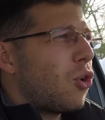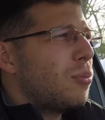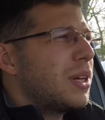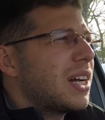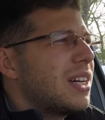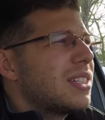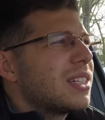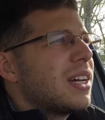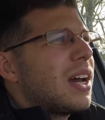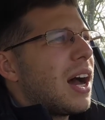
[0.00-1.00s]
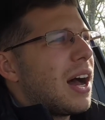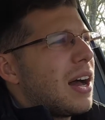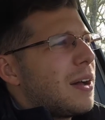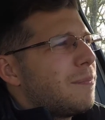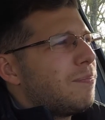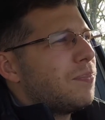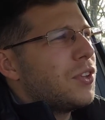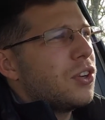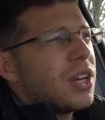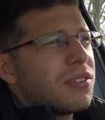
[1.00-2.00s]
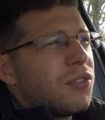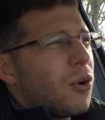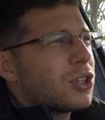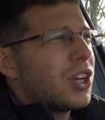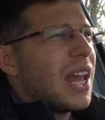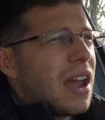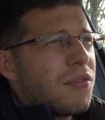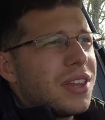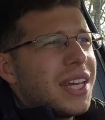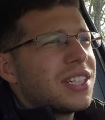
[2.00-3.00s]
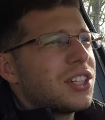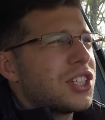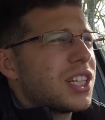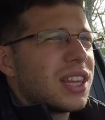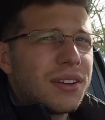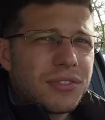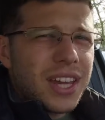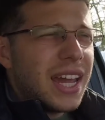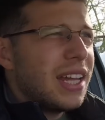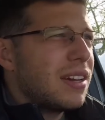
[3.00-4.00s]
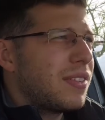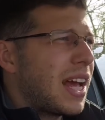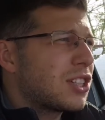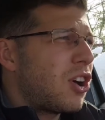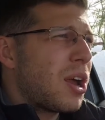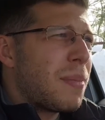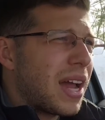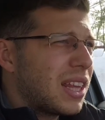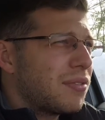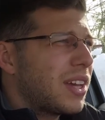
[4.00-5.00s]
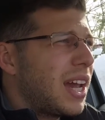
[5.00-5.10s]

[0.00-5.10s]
only because you have to focus on everything, such as the lift gate, if it has an automatic lift